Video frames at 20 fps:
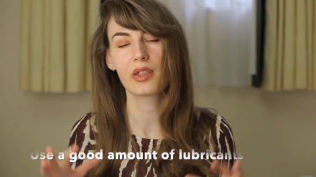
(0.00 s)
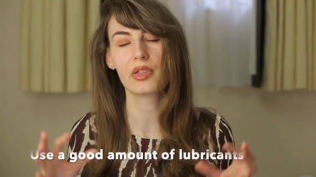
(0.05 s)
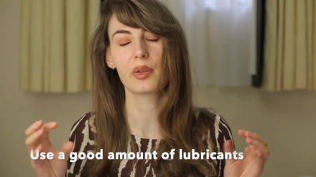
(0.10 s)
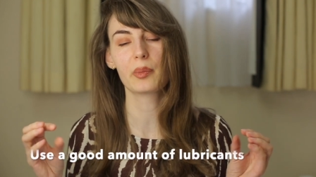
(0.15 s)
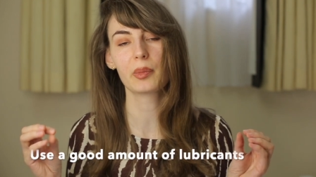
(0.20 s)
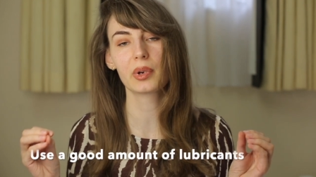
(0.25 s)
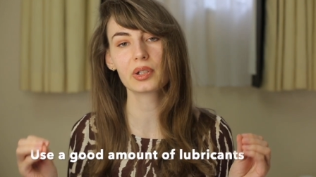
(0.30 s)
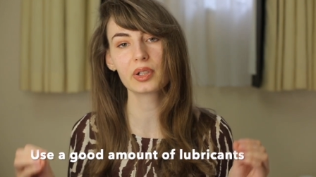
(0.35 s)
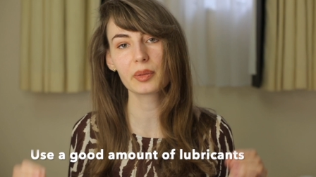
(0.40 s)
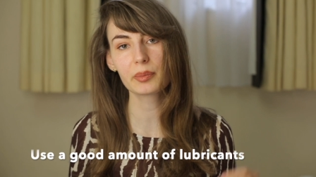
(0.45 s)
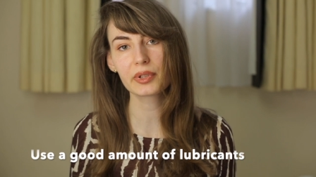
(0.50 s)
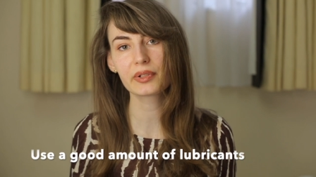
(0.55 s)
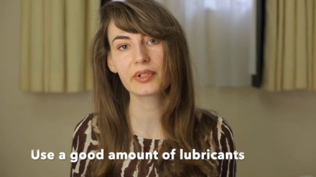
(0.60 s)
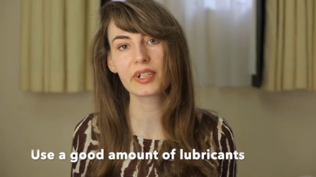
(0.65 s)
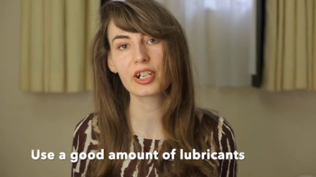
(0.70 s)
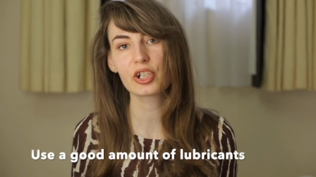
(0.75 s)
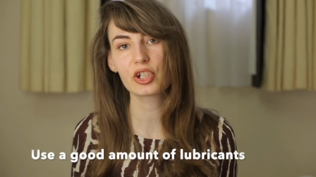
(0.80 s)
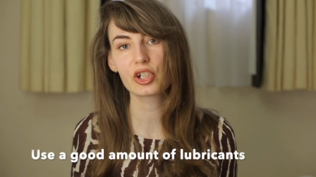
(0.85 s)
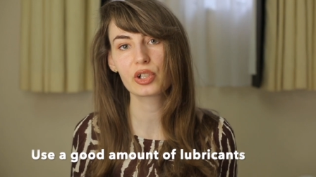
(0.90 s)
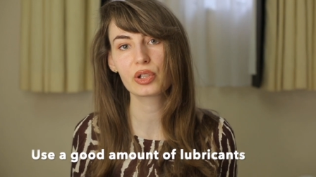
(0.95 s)
The more
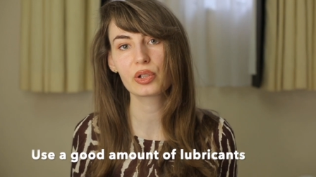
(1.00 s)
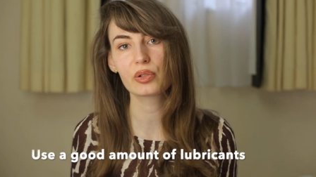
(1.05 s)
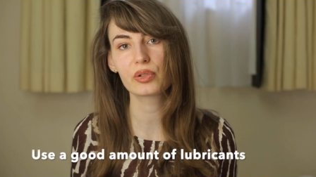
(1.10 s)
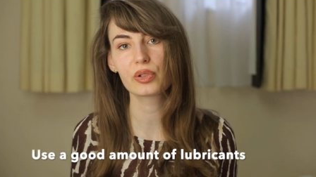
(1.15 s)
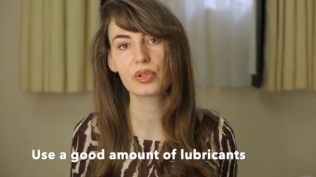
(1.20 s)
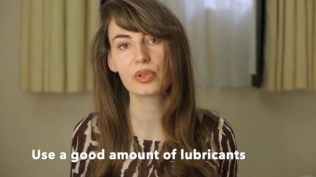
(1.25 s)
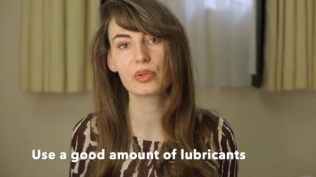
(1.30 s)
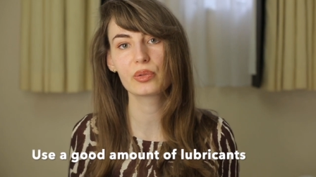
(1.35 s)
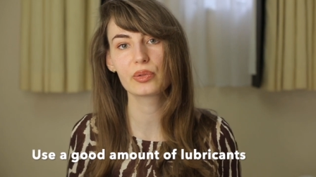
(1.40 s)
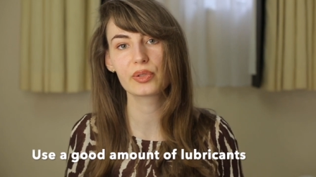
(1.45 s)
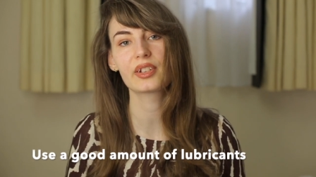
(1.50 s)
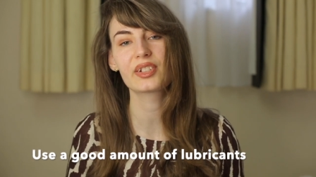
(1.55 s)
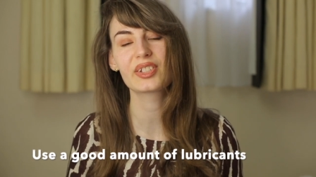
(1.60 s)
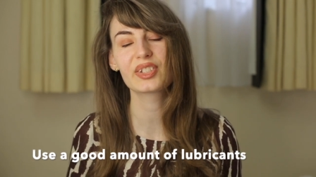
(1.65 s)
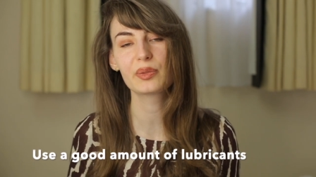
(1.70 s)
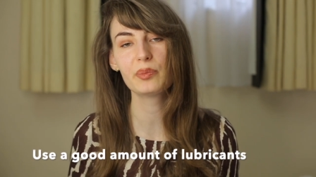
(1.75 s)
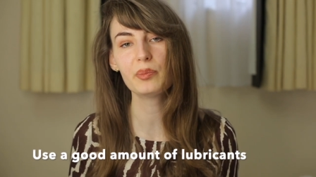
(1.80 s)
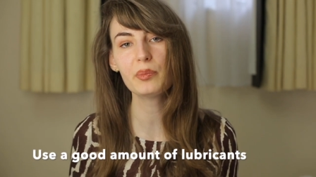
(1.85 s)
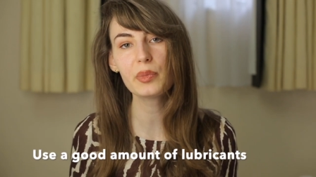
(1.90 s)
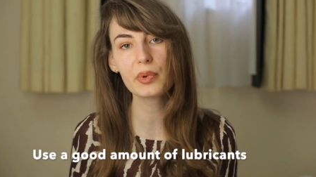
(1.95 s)
lubrication you use, the
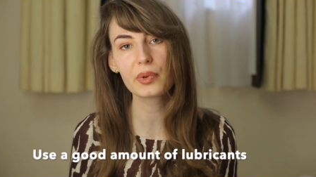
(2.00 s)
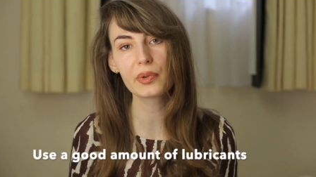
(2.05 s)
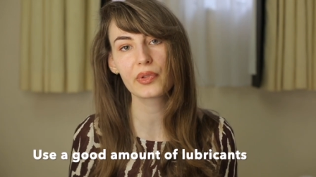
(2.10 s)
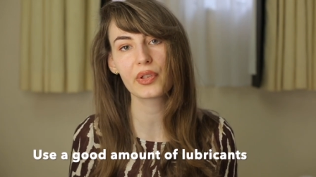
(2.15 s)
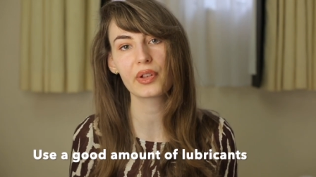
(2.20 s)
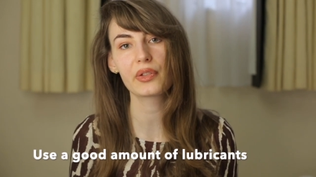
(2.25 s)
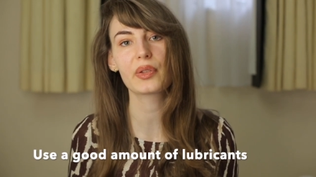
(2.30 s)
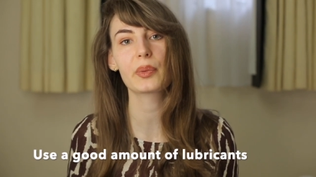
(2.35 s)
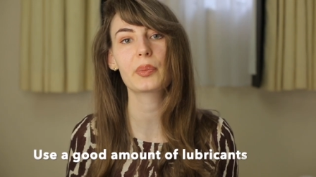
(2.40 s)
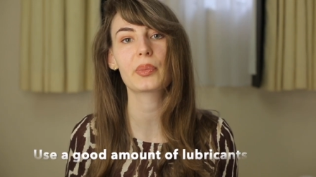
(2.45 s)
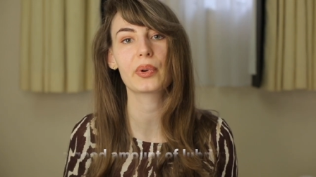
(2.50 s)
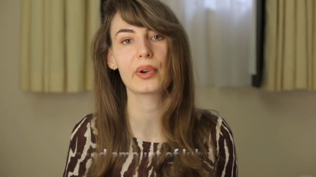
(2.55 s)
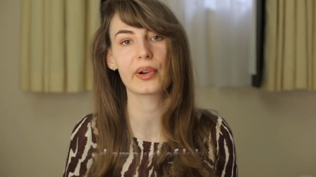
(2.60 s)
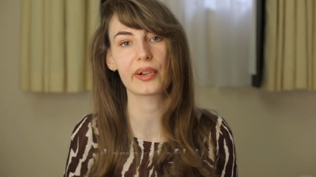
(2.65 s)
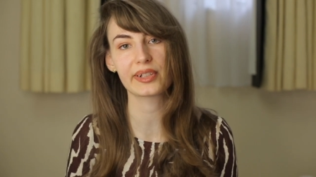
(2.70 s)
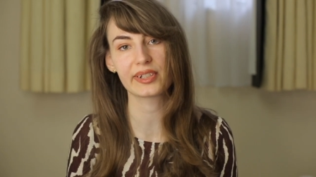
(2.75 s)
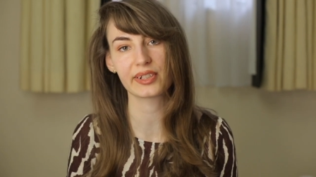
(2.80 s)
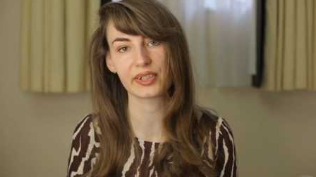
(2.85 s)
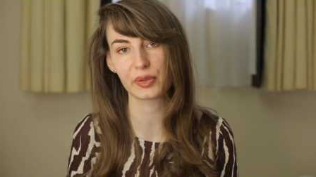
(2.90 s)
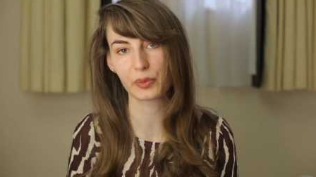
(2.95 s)
smoother the
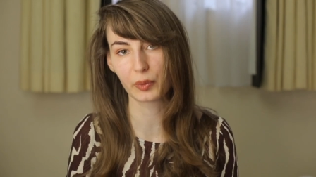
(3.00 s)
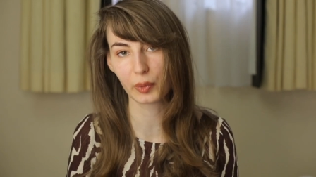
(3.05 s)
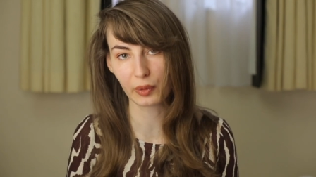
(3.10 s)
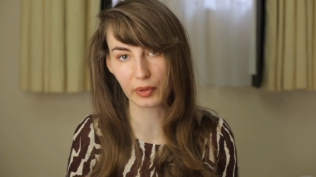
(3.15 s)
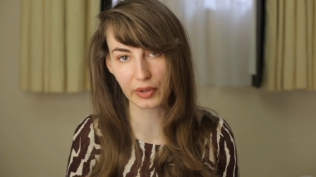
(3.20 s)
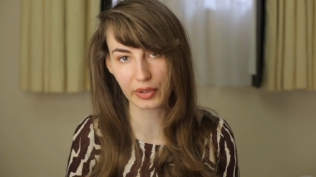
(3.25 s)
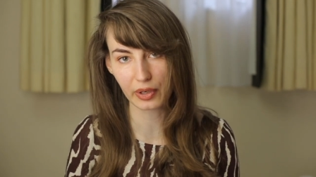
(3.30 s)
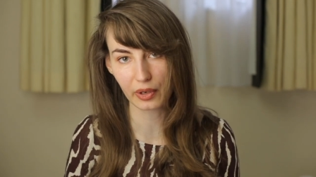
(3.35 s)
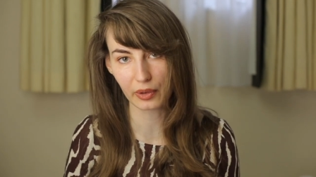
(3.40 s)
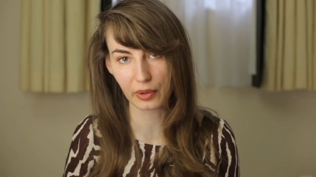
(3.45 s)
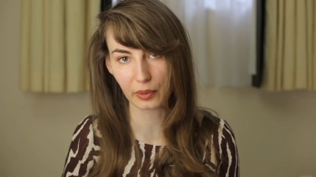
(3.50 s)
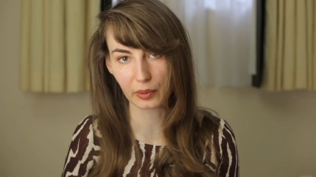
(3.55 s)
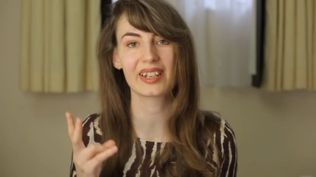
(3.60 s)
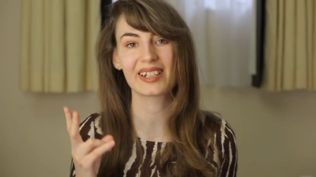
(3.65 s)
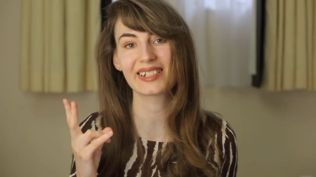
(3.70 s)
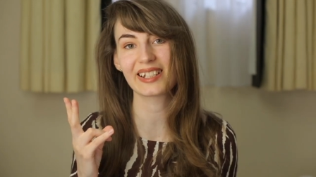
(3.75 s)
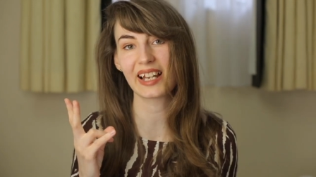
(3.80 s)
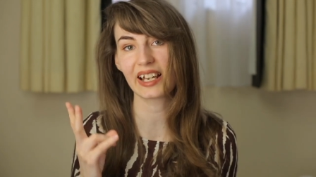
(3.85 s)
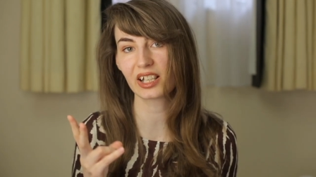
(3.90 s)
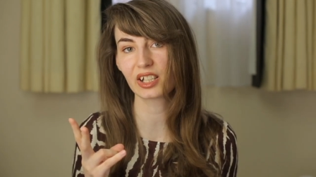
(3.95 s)
process will go.
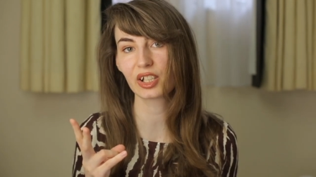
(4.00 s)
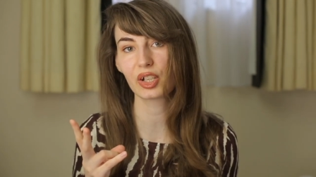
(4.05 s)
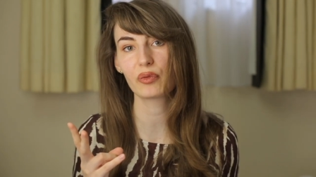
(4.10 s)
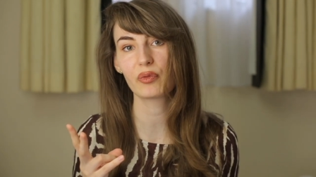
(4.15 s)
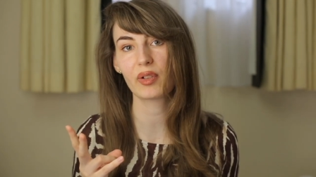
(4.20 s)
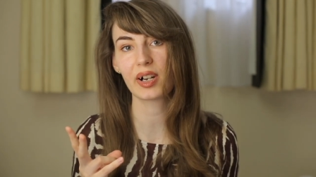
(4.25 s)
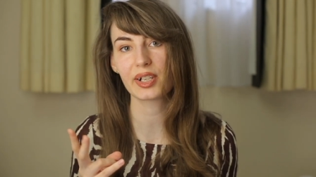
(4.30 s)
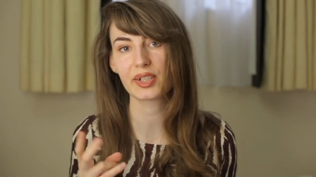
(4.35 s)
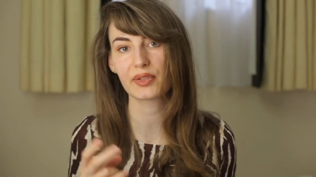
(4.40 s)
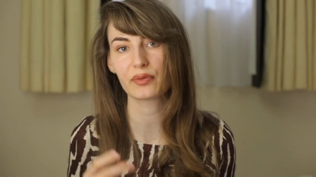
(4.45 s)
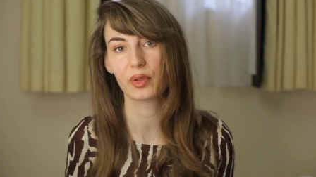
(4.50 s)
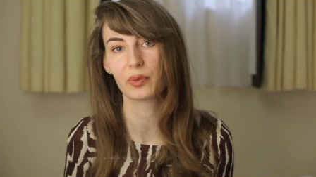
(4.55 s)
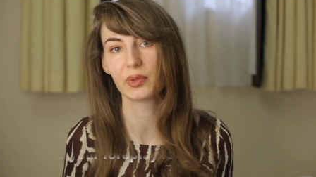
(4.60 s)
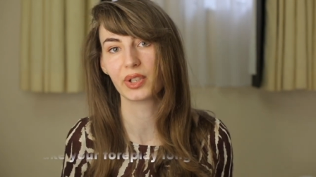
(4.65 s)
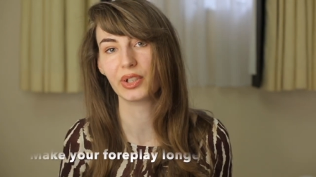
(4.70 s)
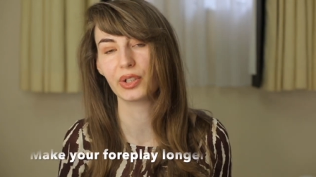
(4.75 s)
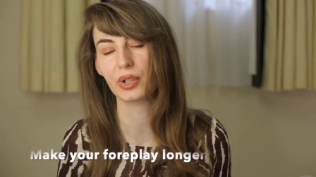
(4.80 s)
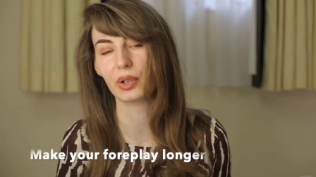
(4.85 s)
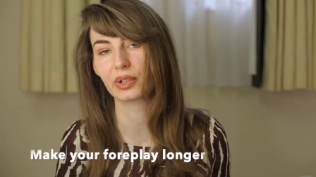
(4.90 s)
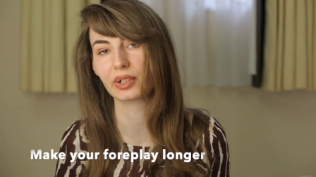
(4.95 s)
The second advice from
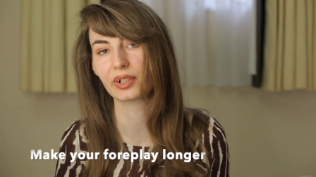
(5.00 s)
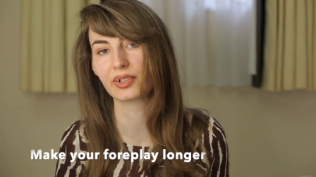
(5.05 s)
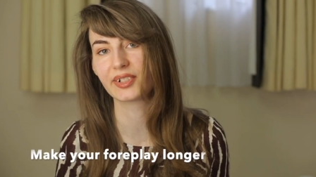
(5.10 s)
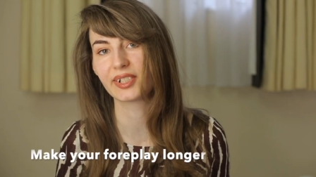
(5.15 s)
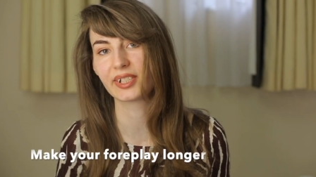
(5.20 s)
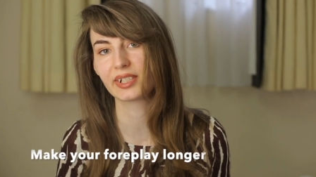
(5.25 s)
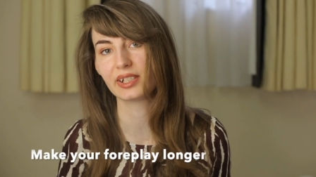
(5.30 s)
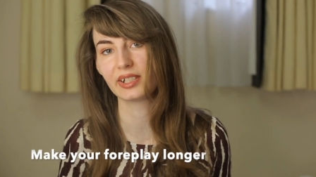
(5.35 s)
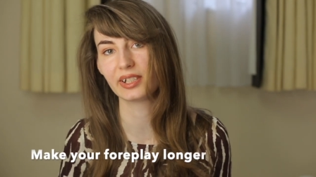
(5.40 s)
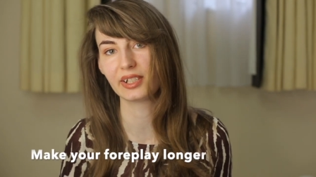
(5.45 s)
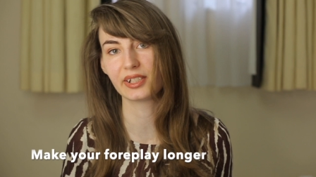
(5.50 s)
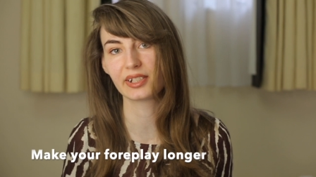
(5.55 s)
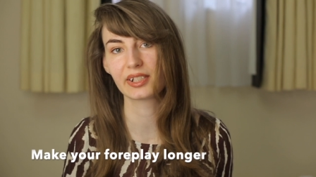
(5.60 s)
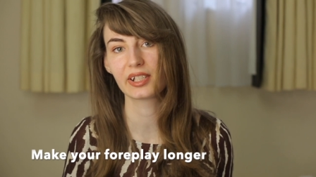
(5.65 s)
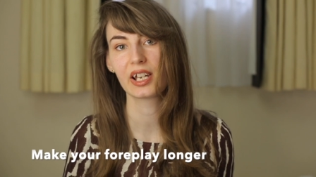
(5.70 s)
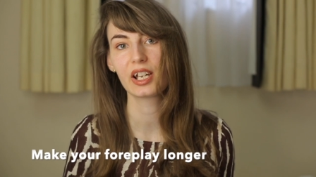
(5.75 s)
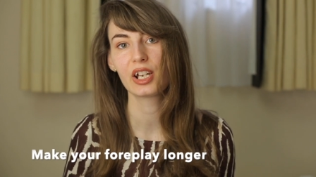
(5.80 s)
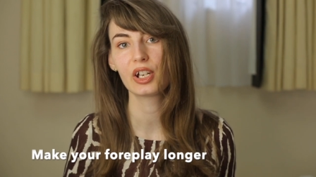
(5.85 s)
the doctors is